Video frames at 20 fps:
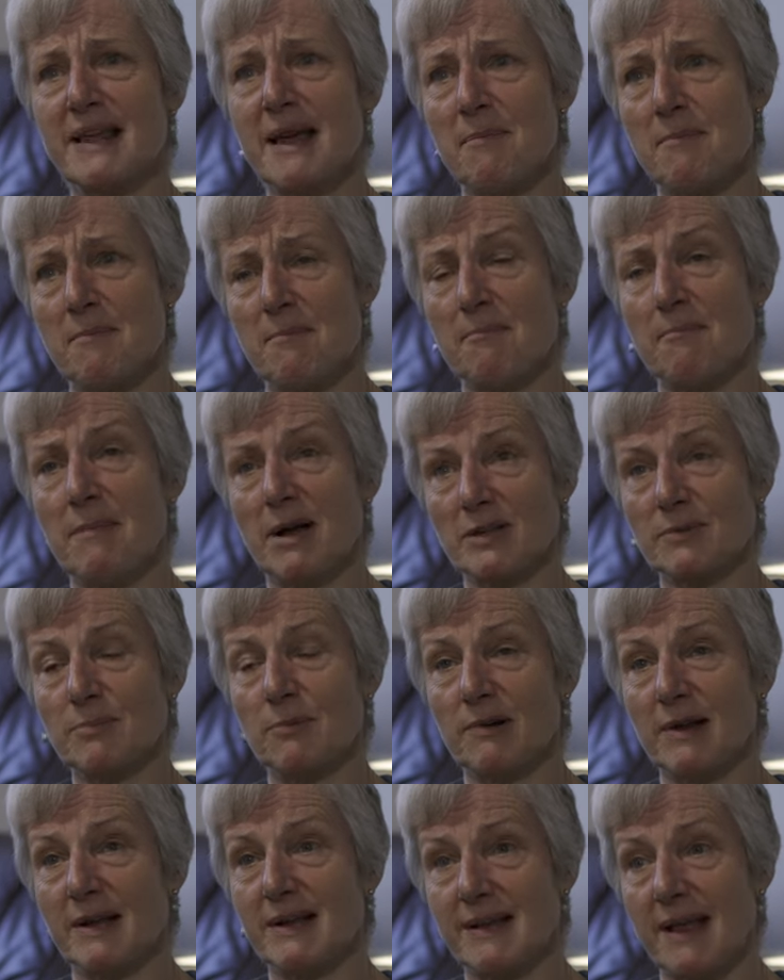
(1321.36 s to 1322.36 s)
a much
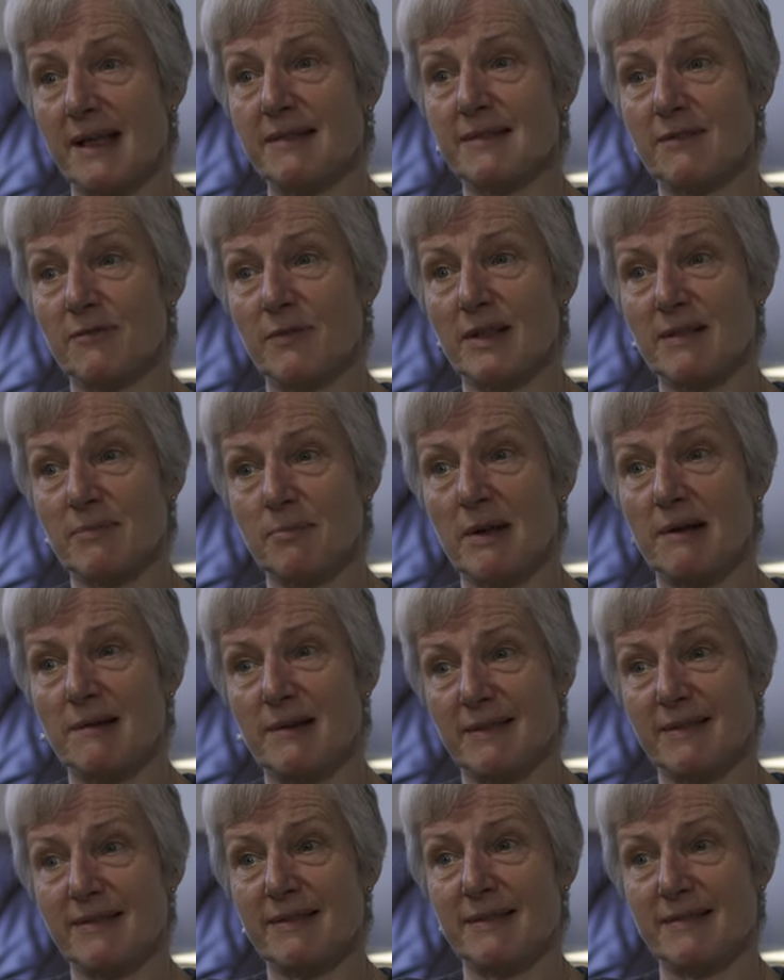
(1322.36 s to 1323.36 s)
more intensive
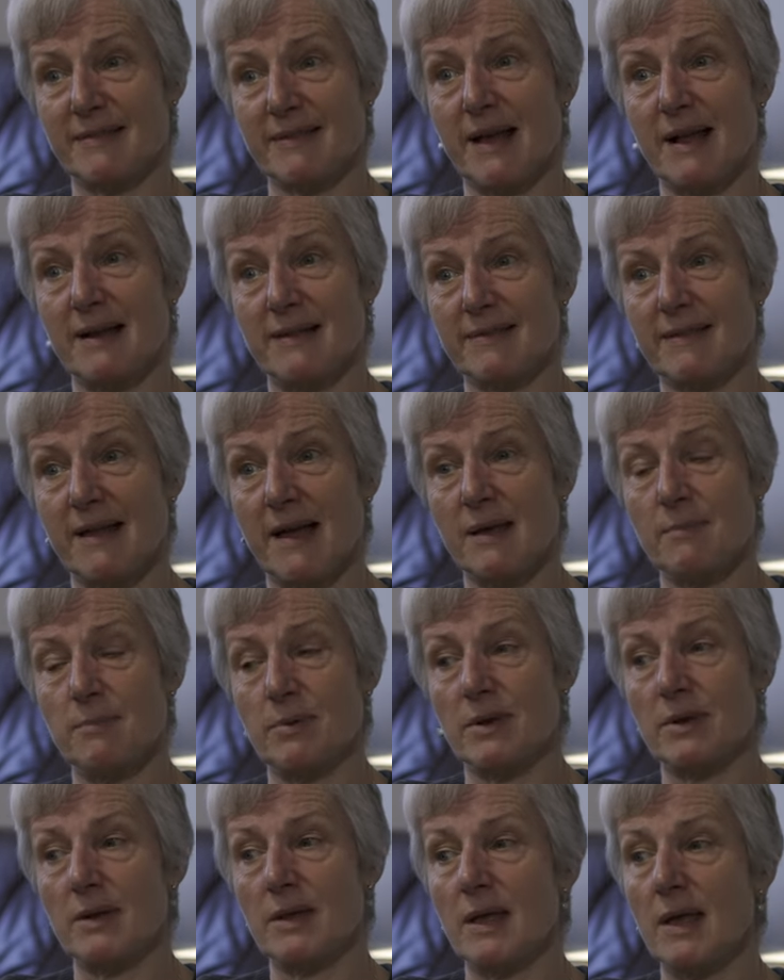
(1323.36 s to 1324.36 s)
experience than
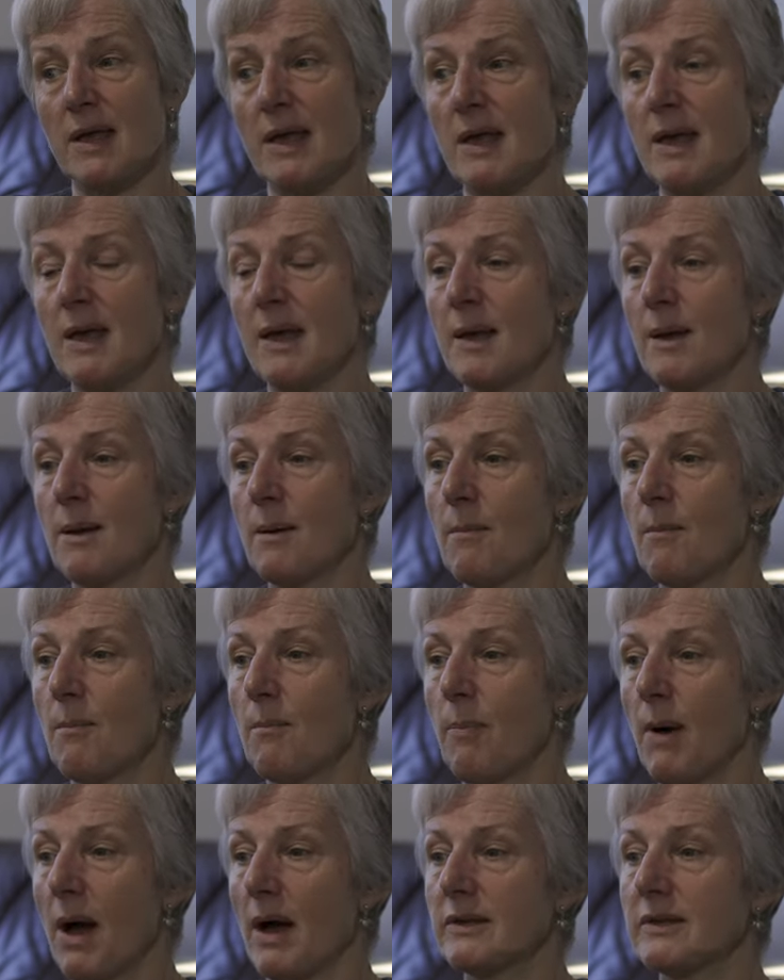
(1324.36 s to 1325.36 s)
psilocybin,
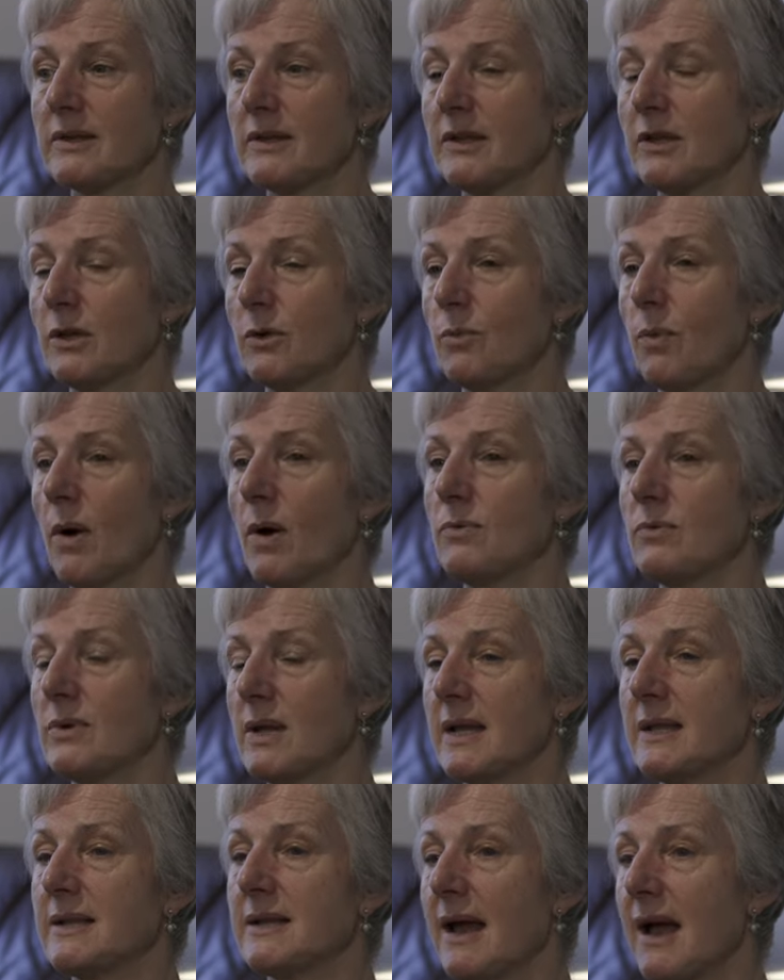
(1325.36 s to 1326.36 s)
but you won't
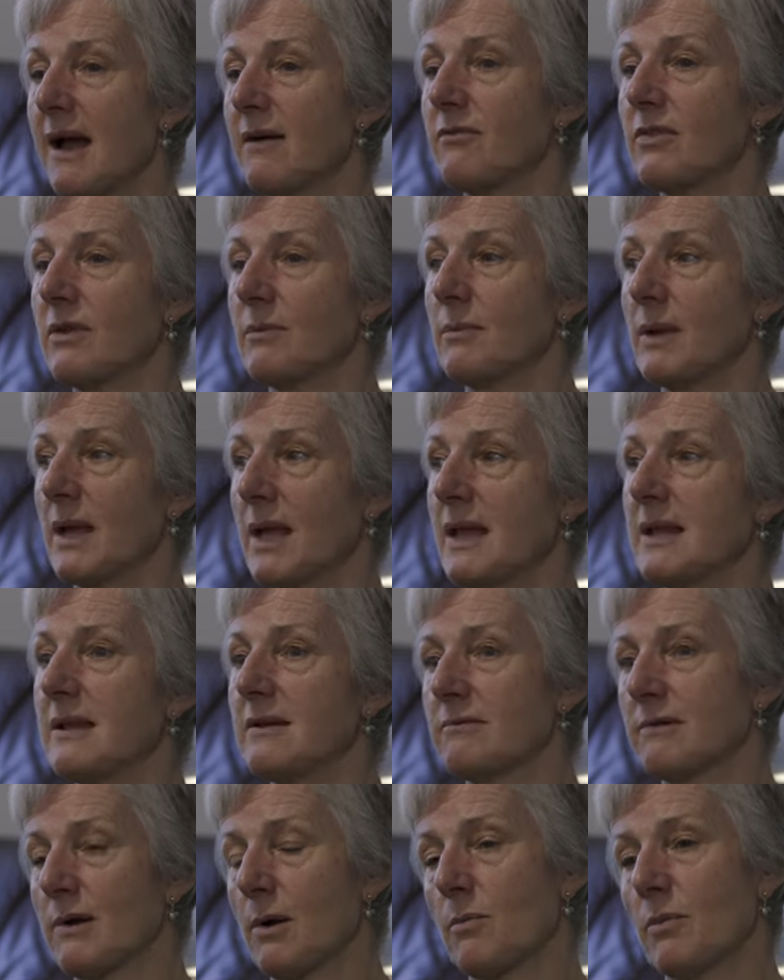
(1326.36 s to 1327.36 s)
need to have them in a
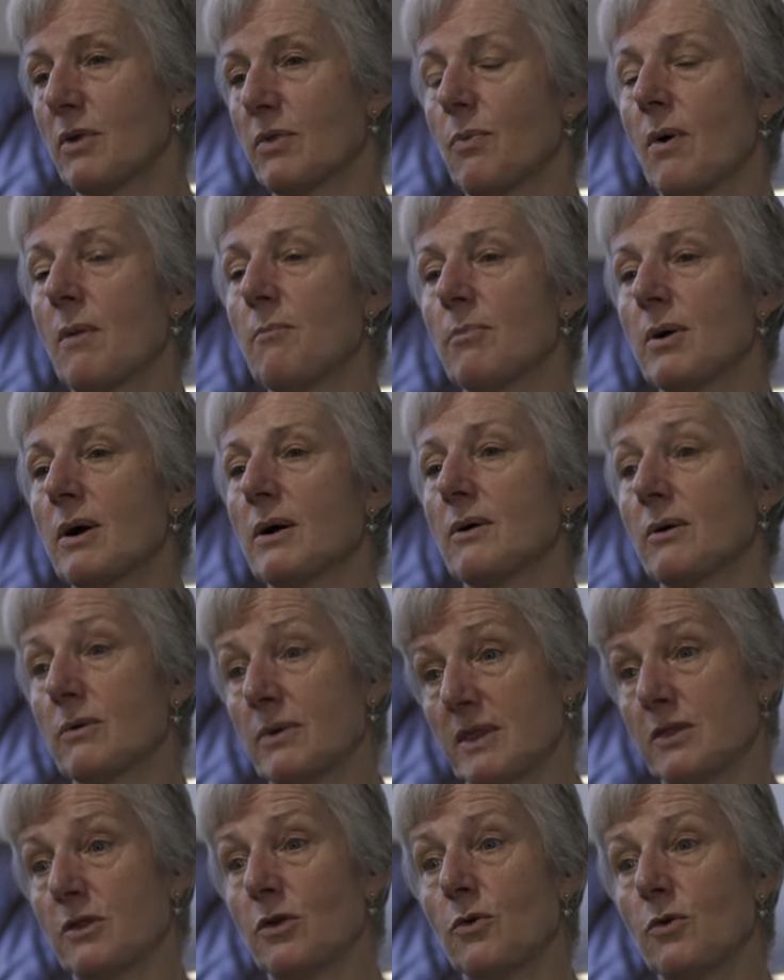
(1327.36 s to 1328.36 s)
room
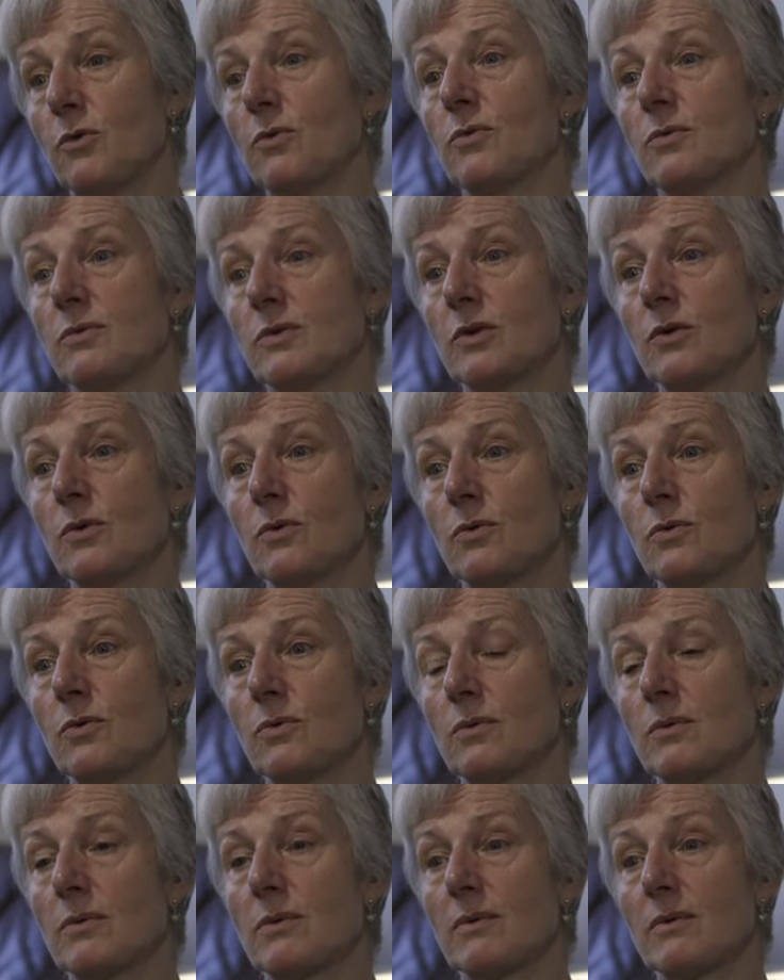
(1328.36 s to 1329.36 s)
with
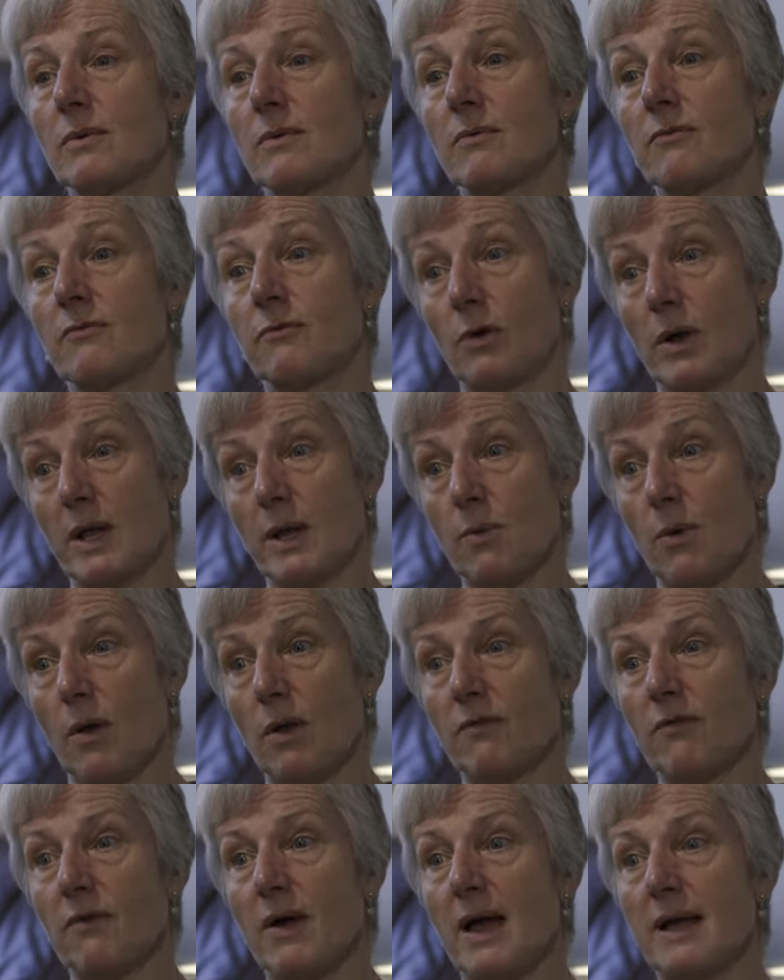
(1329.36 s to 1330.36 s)
two fully
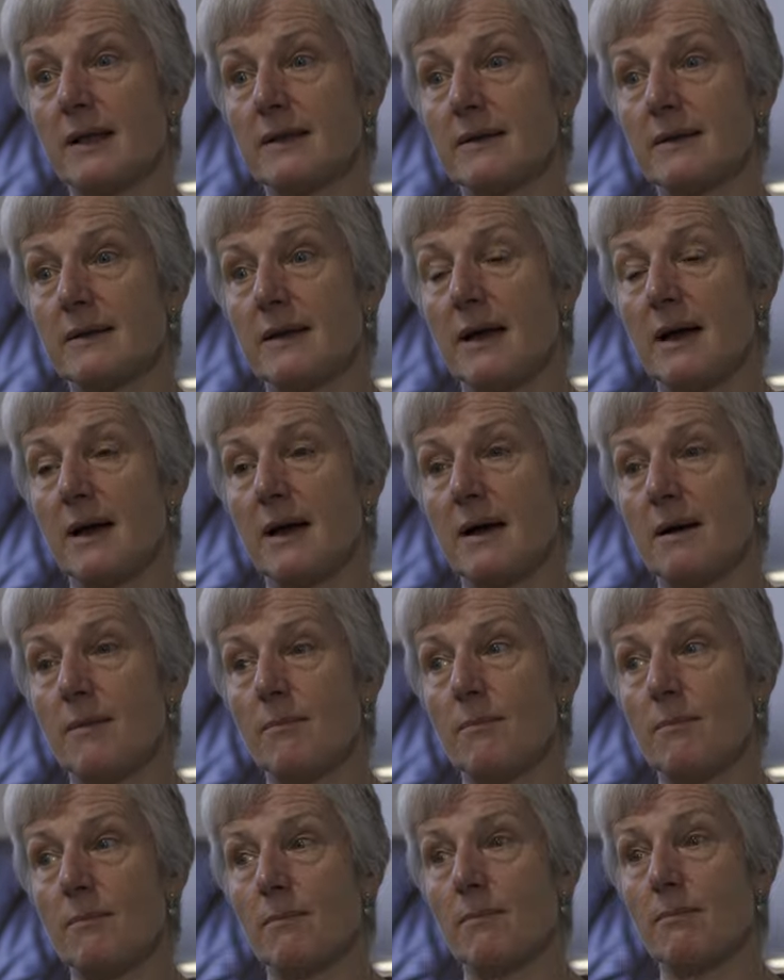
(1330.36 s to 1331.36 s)
qualified
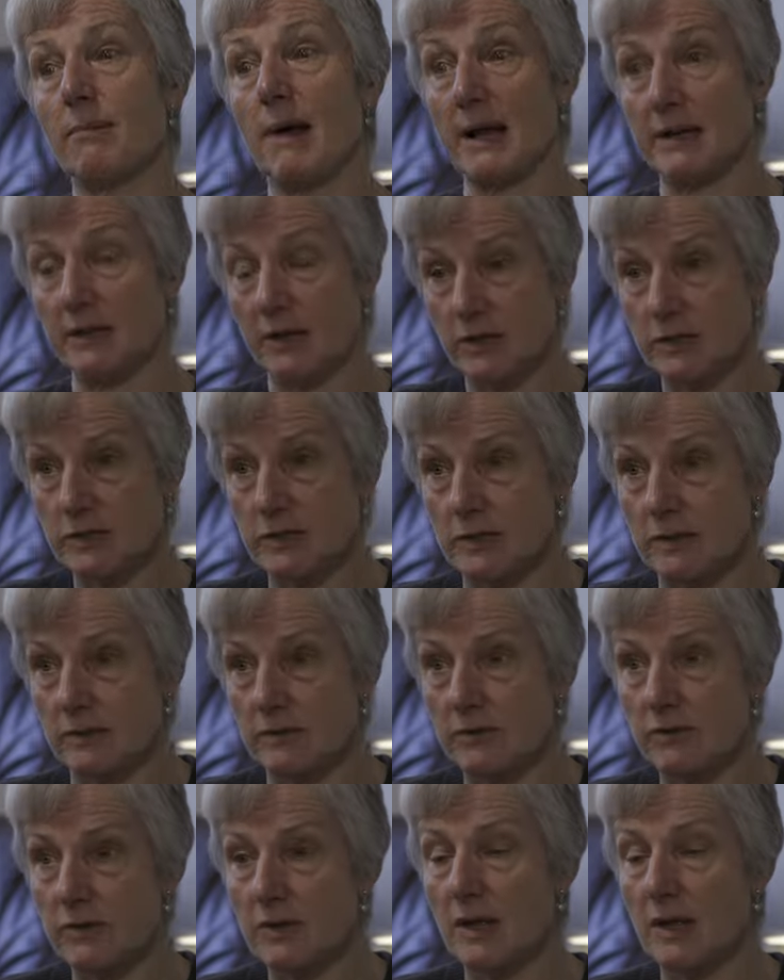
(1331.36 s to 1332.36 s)
practitioners